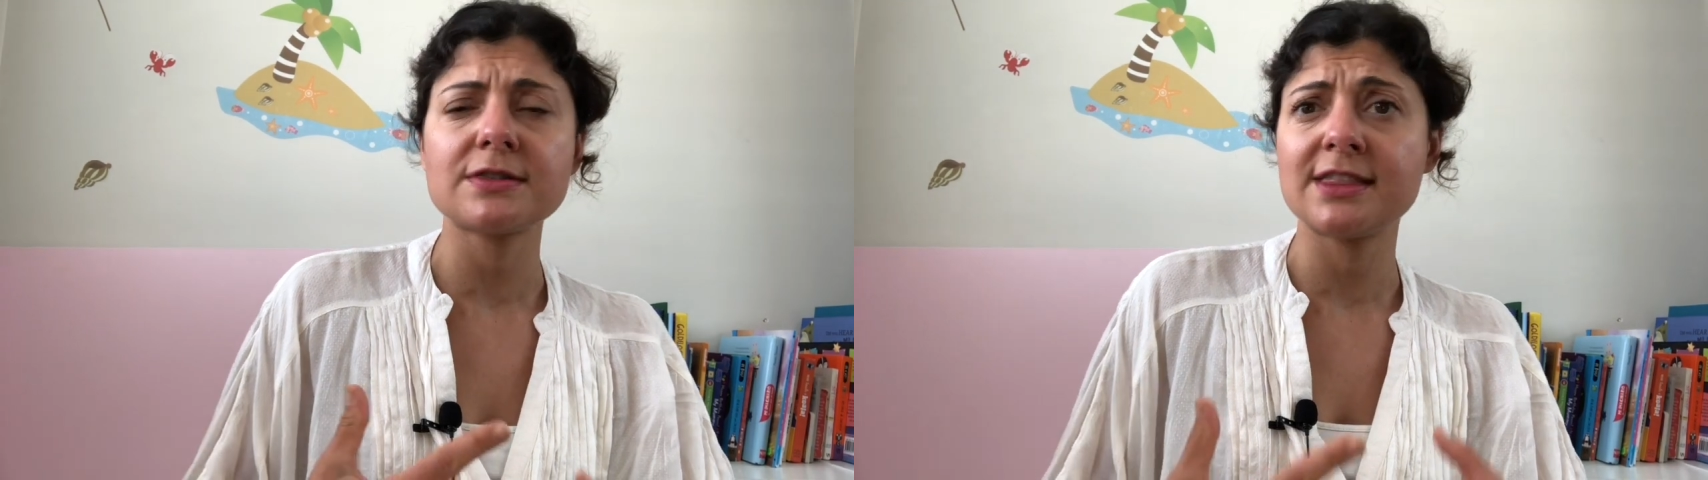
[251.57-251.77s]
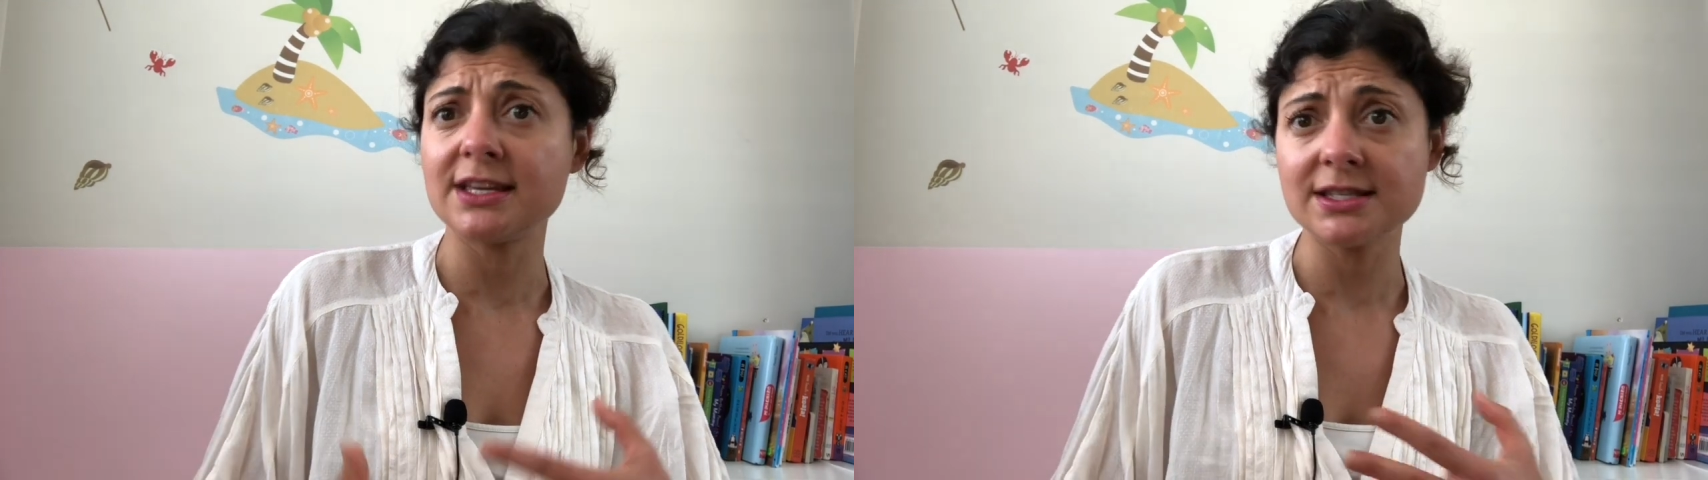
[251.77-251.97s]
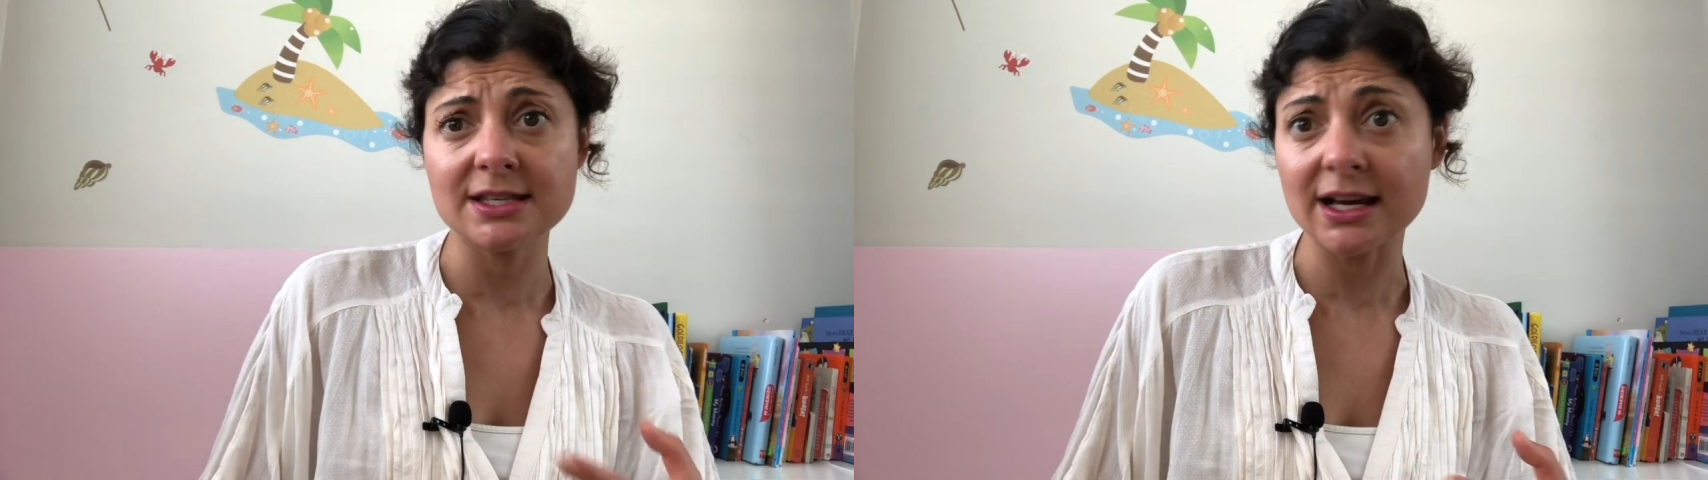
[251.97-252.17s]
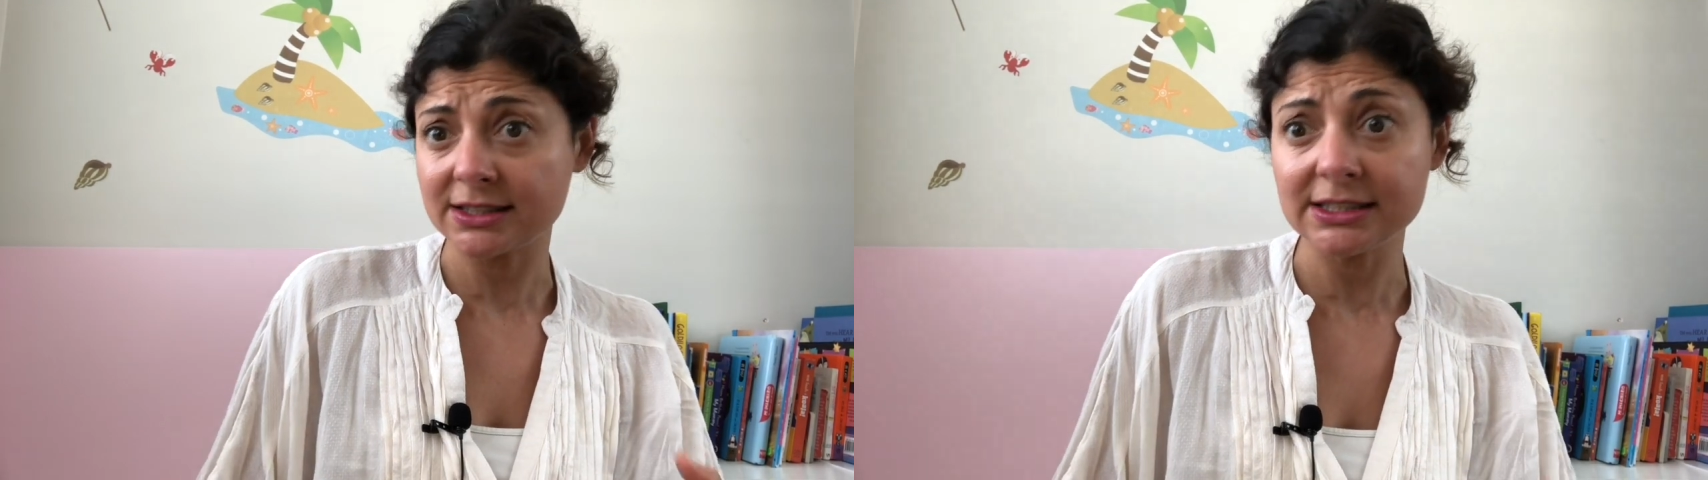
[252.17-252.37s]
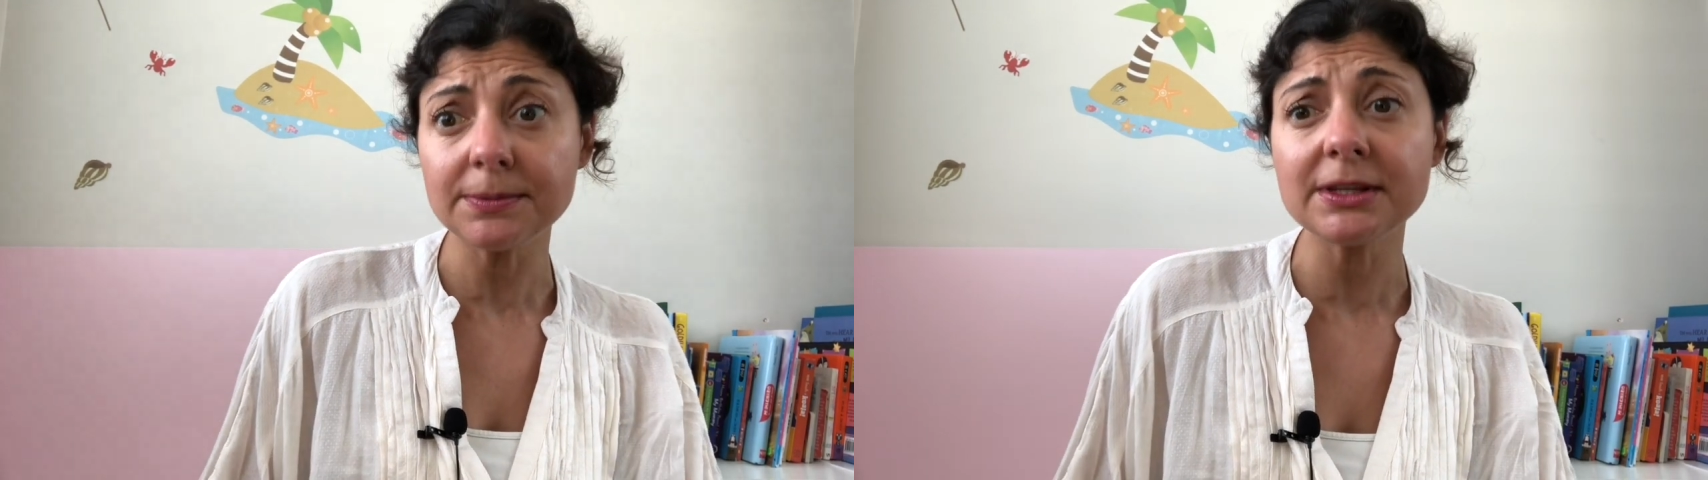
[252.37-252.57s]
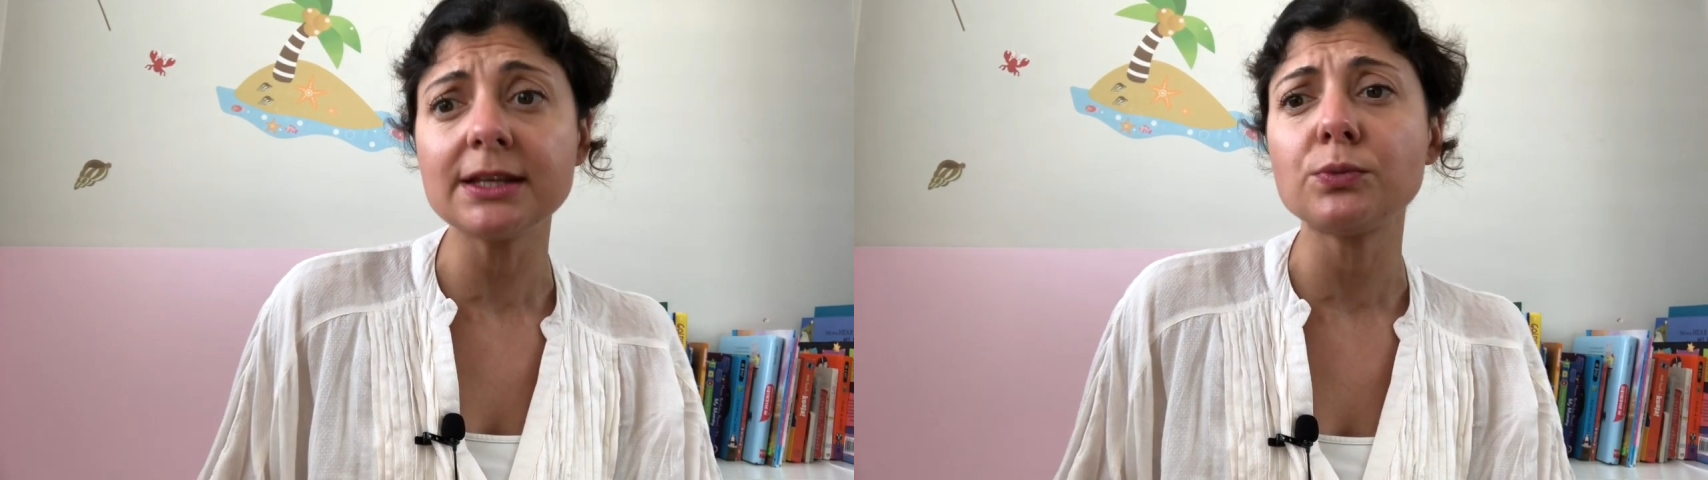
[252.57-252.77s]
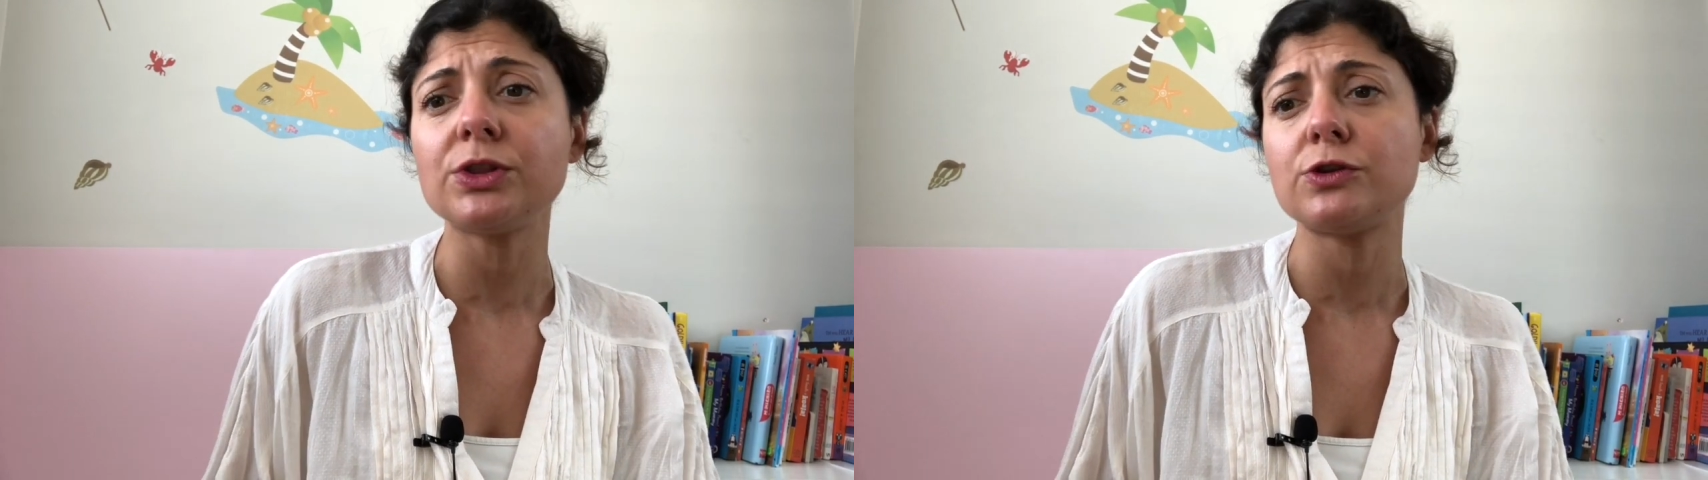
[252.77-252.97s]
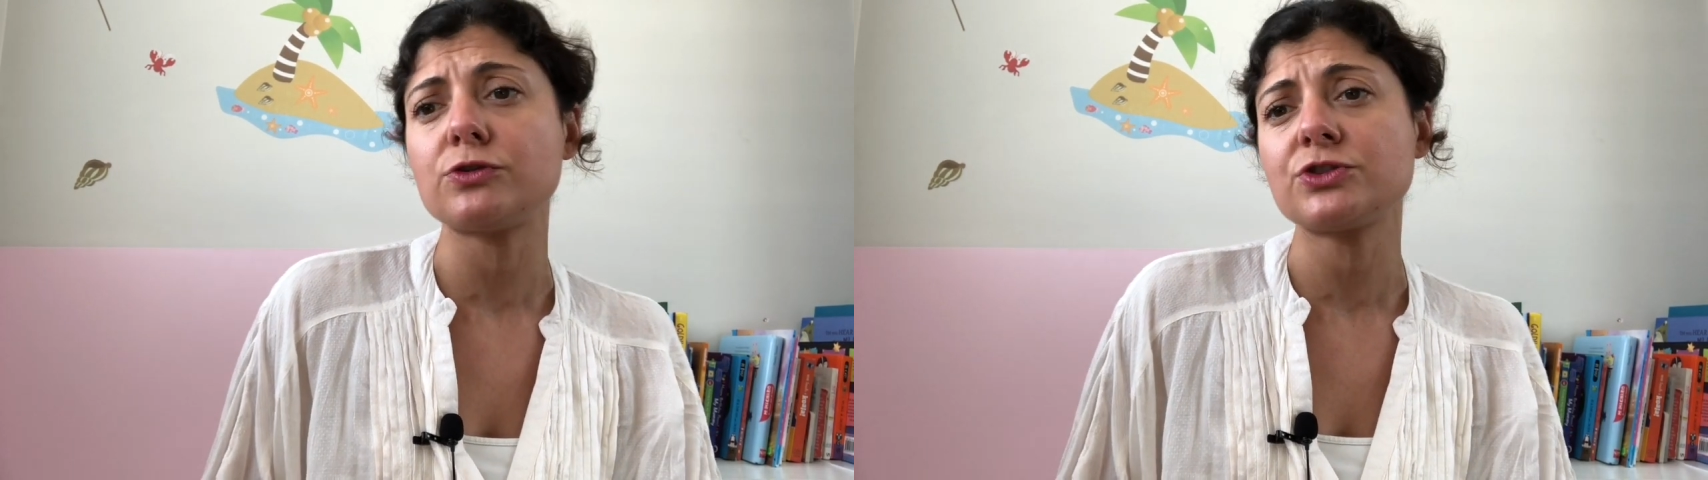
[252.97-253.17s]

this activity with your